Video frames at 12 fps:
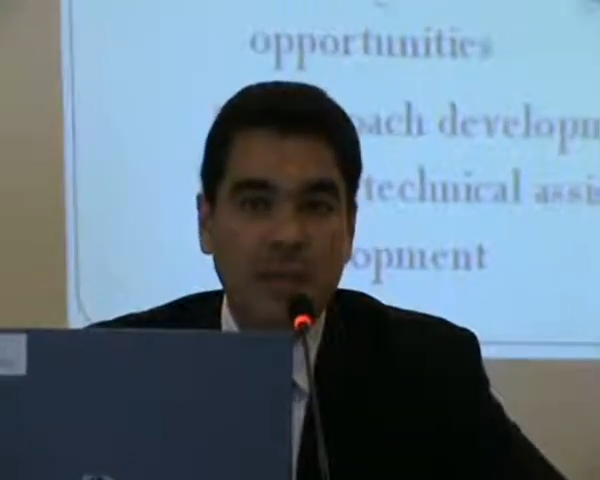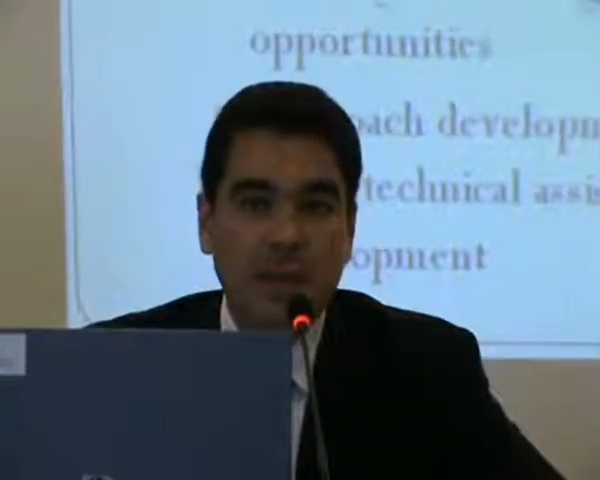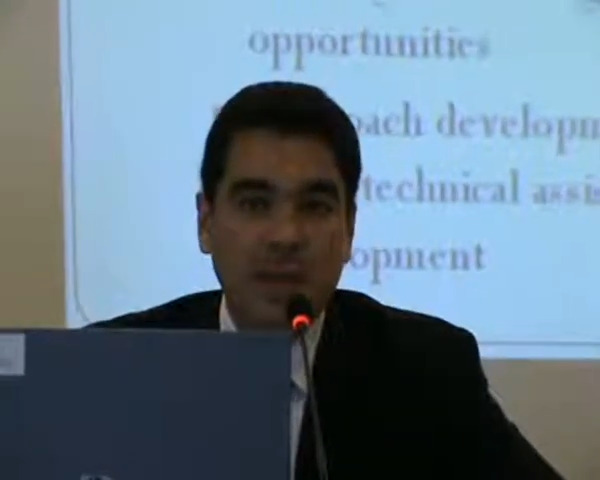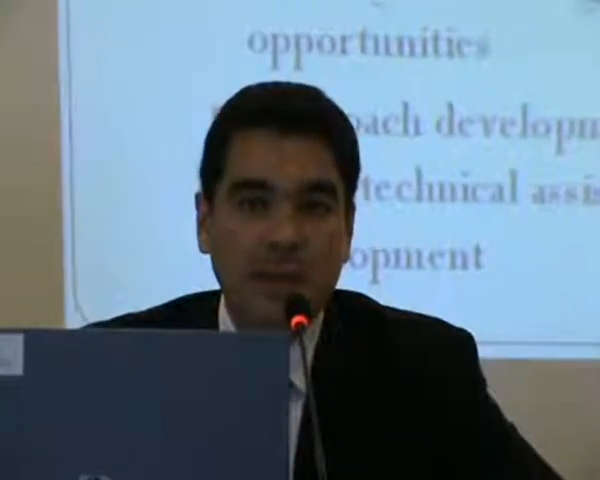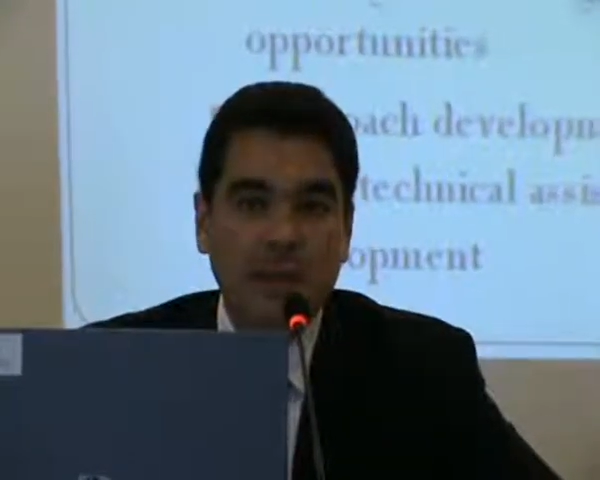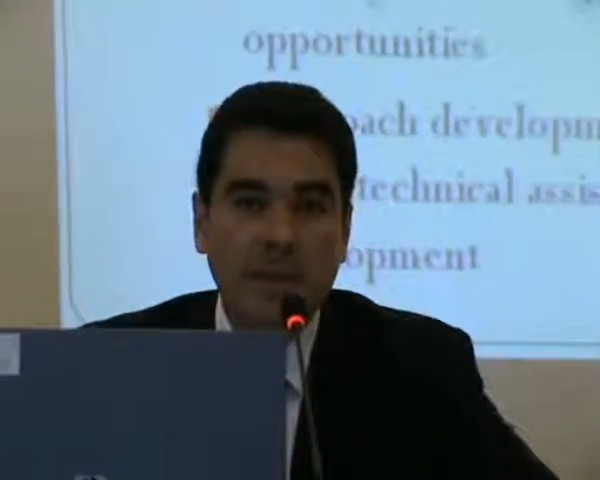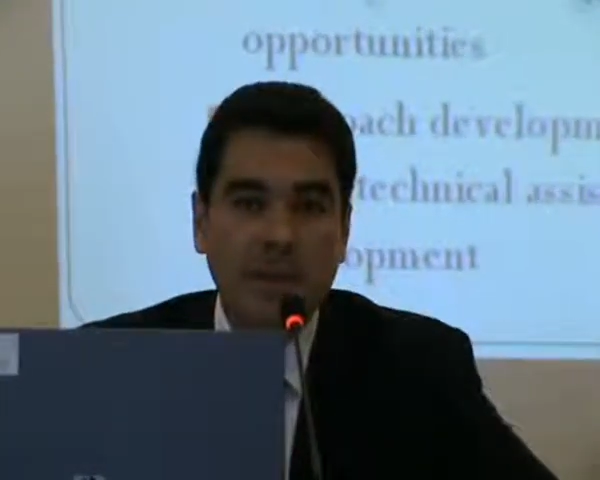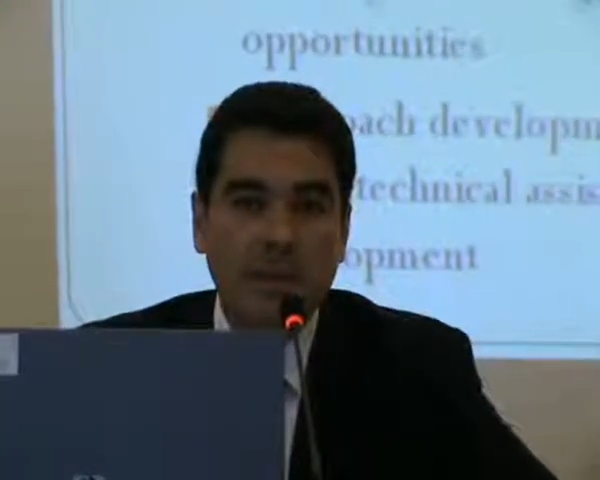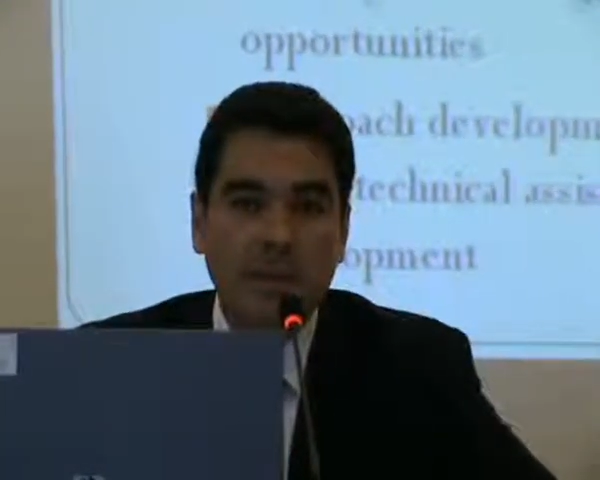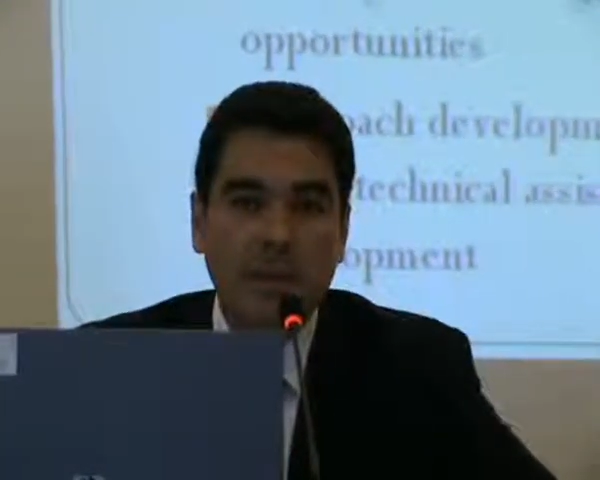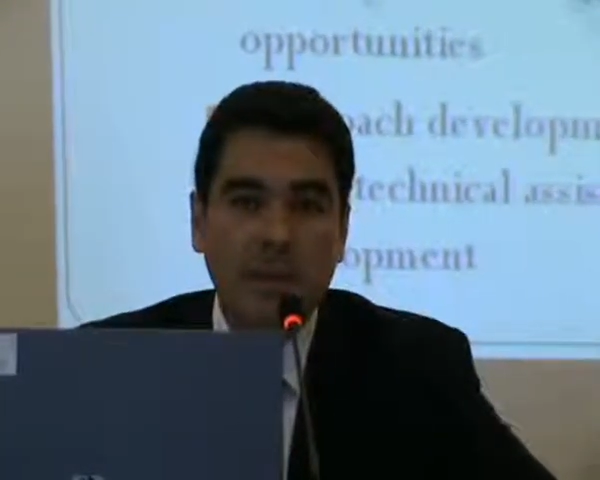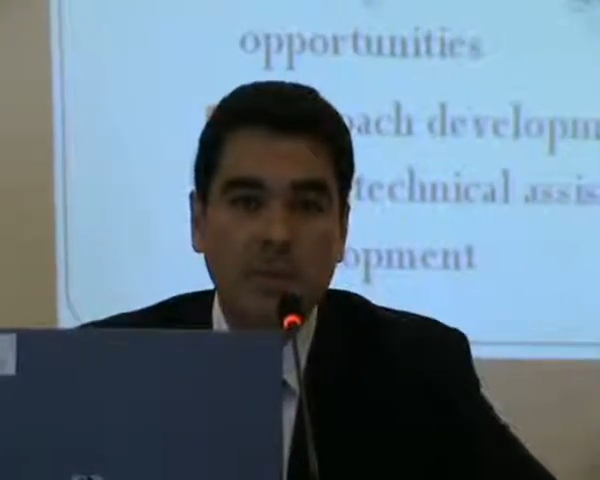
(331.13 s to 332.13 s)
ways that
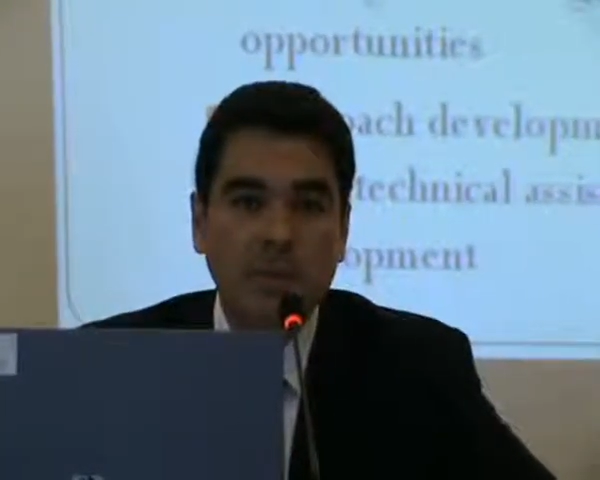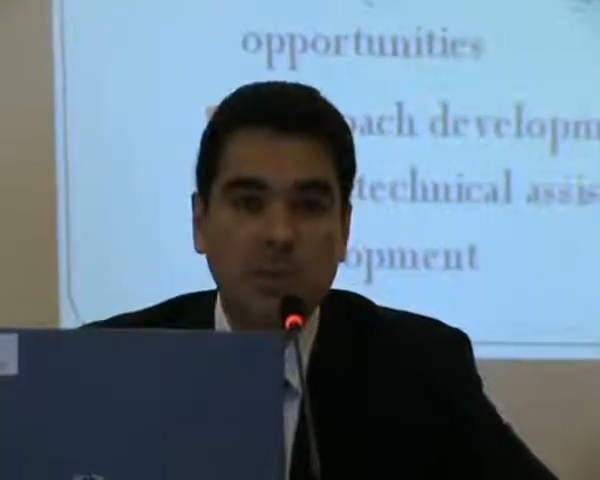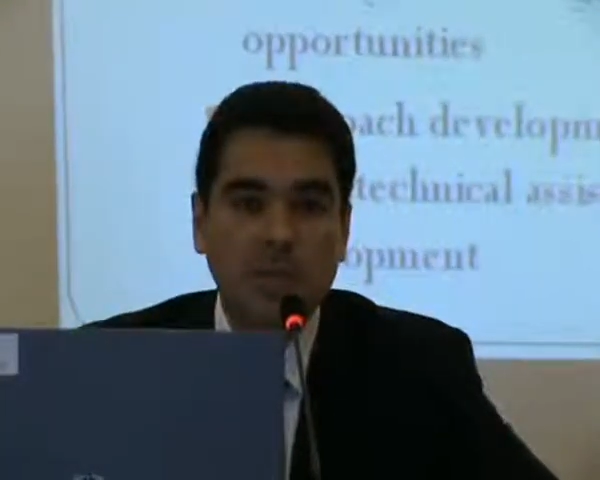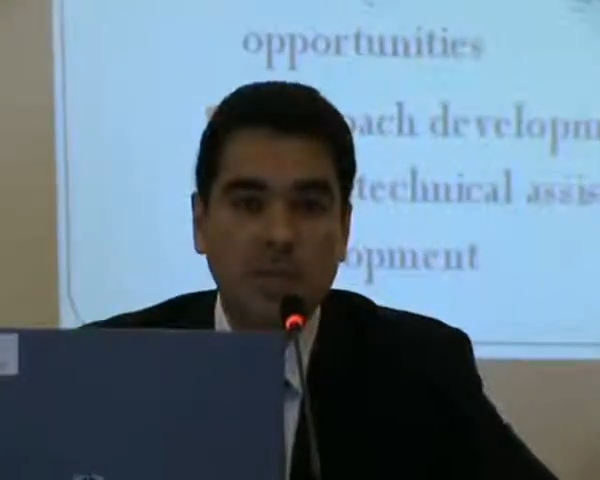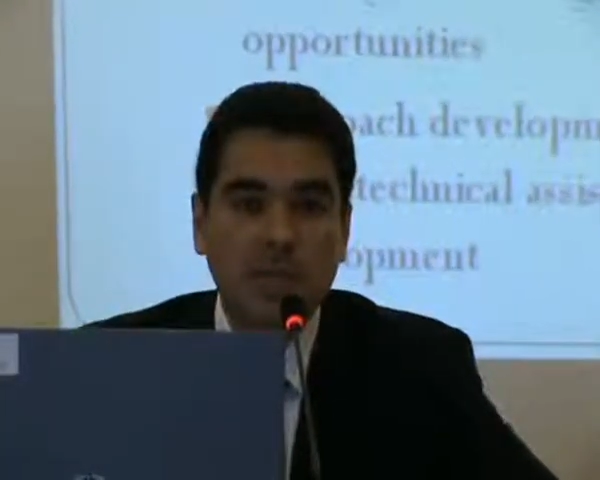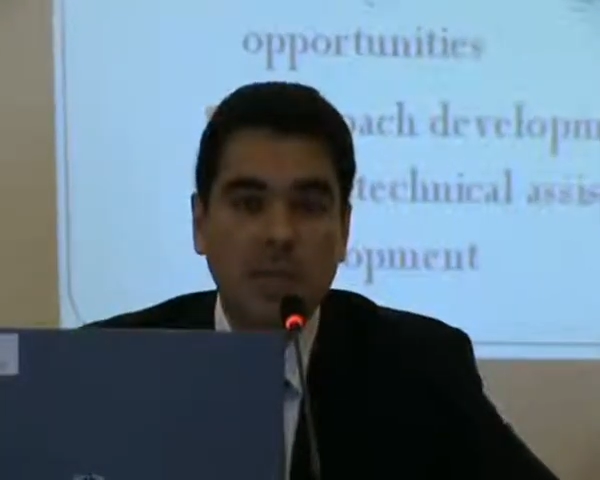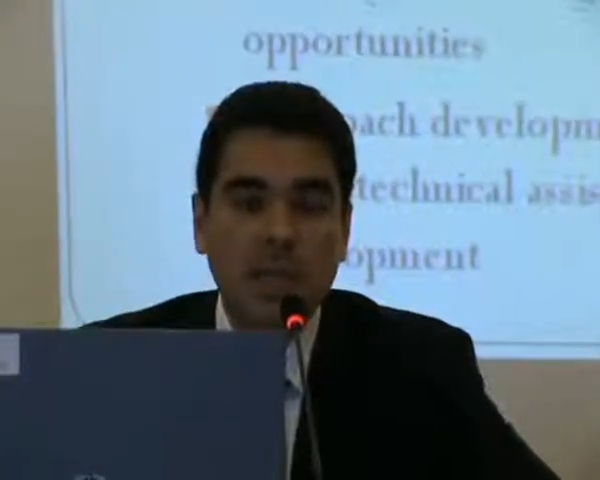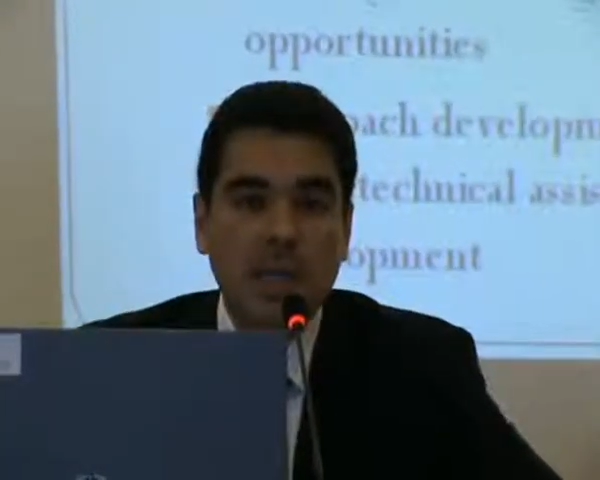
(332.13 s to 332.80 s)
you are doing?